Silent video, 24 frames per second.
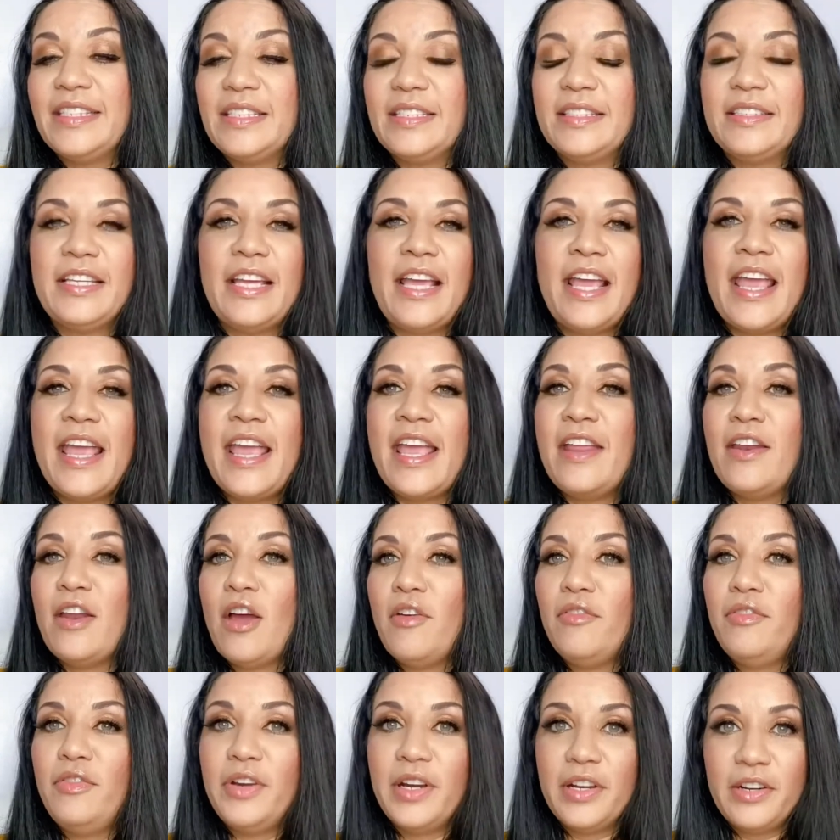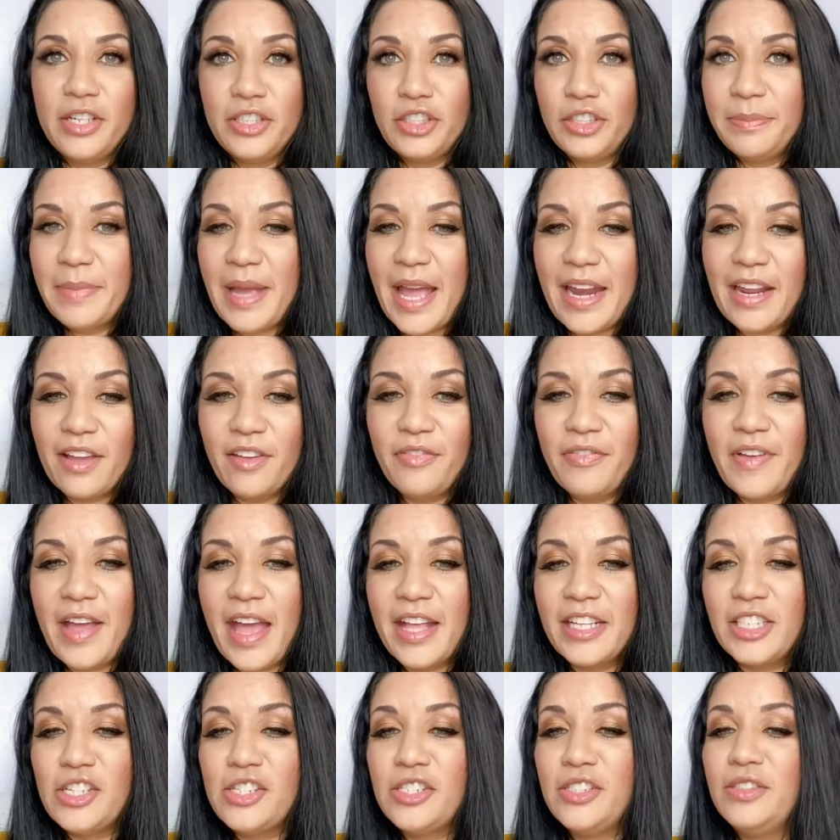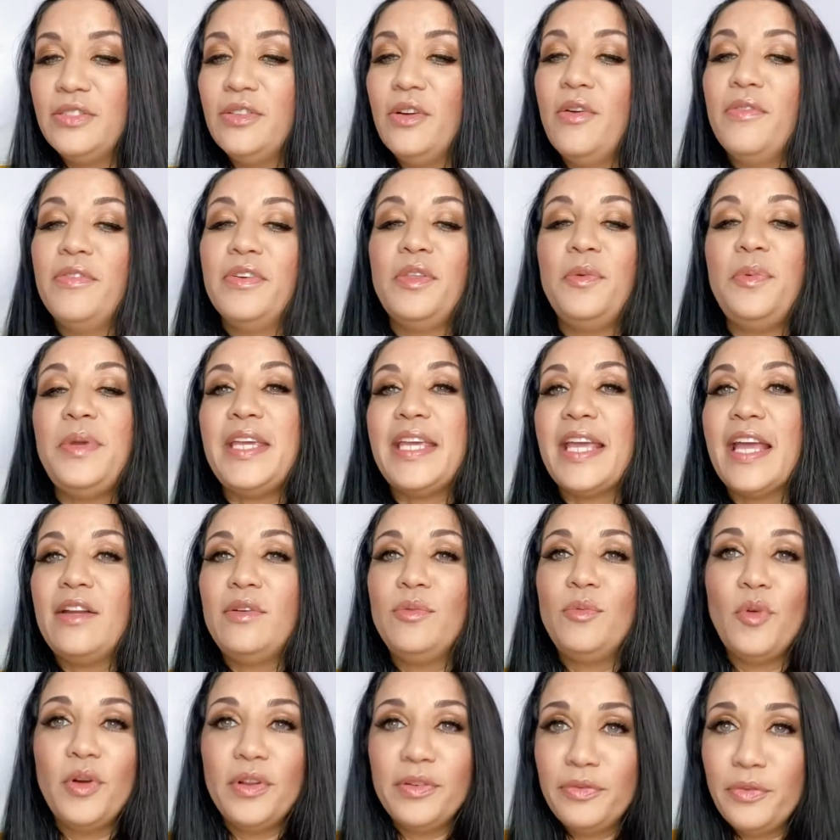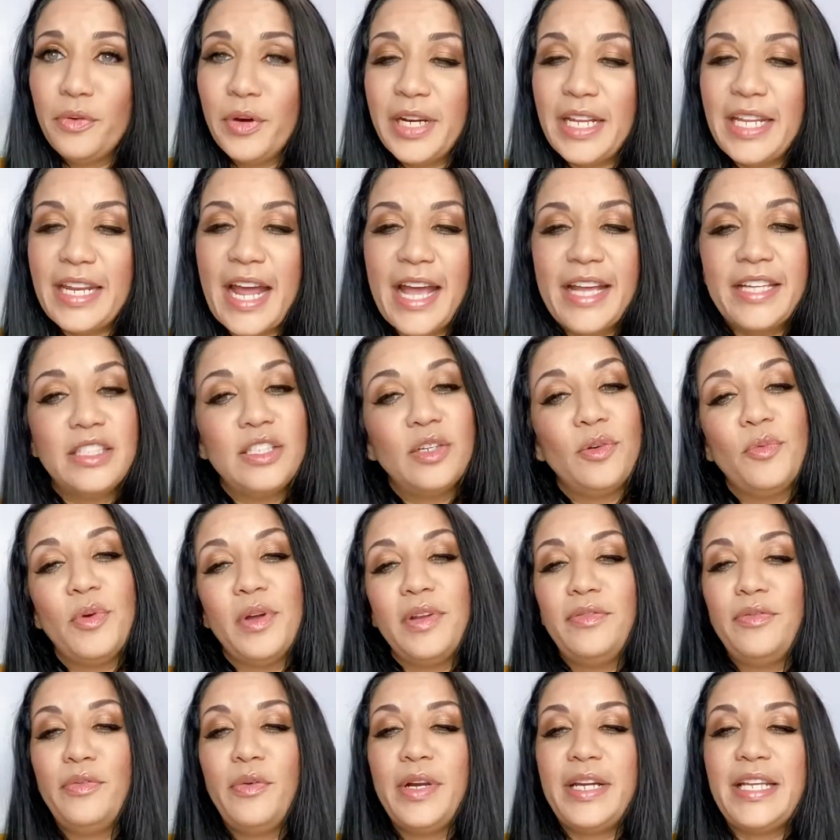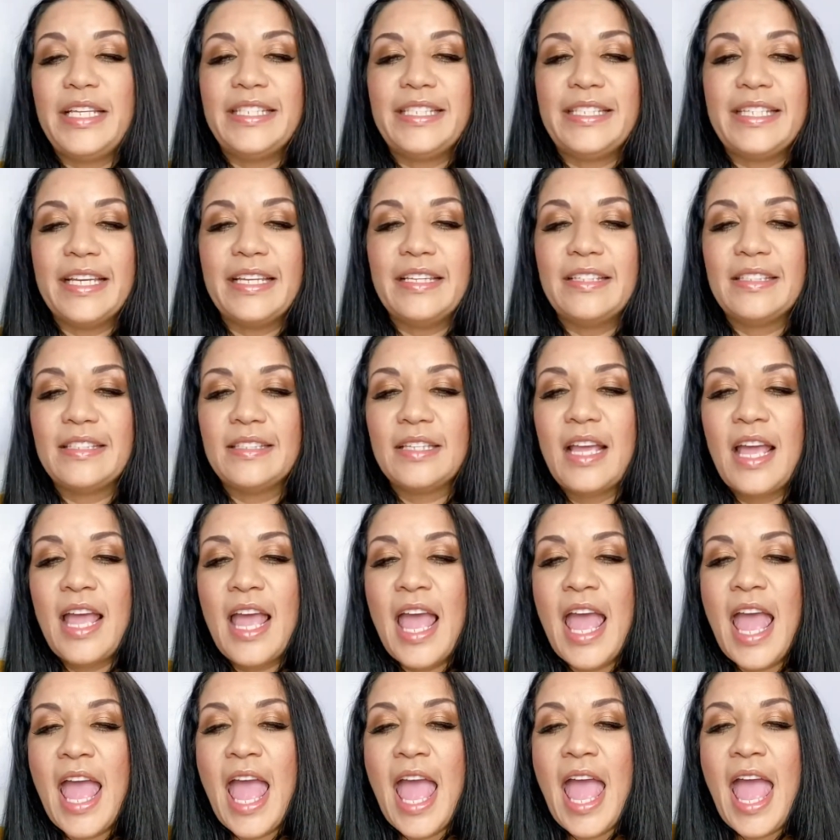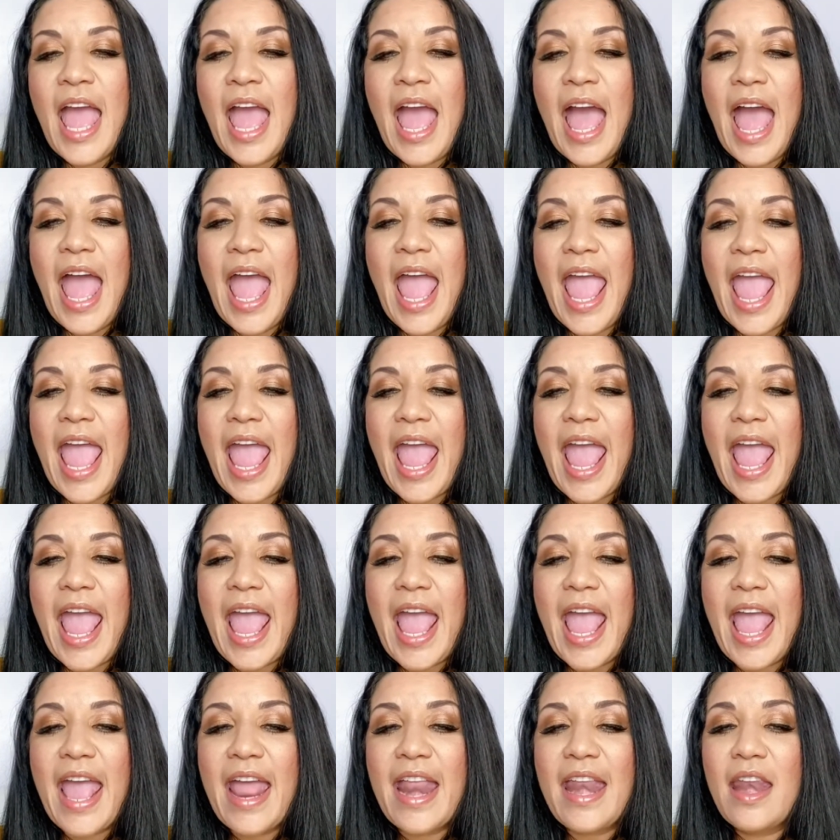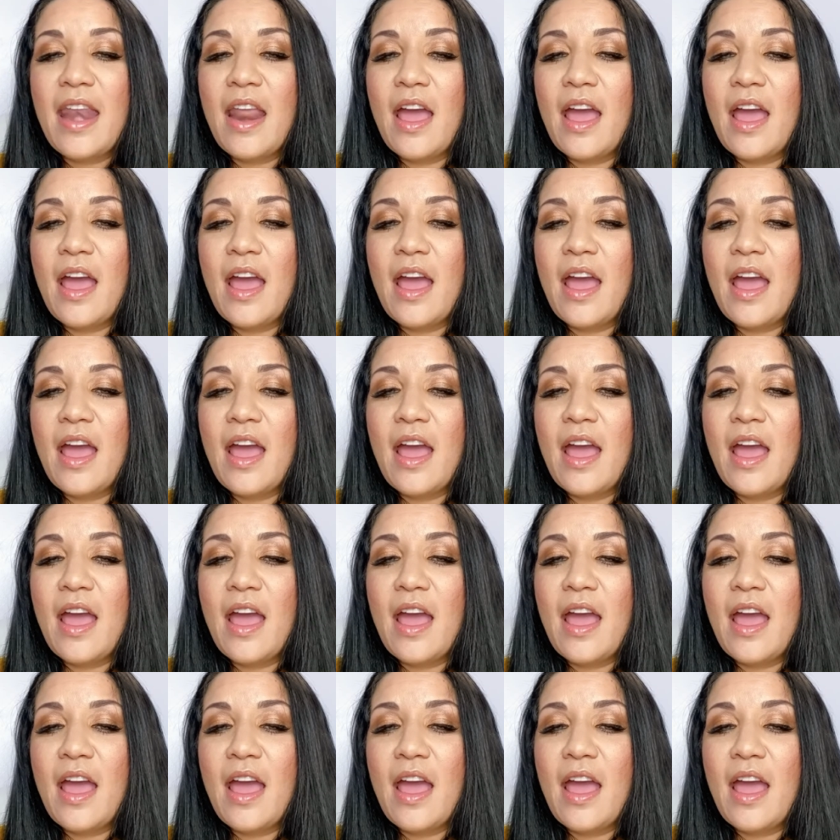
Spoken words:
in a very dramatic fashion over the weekend, 149 to 146. And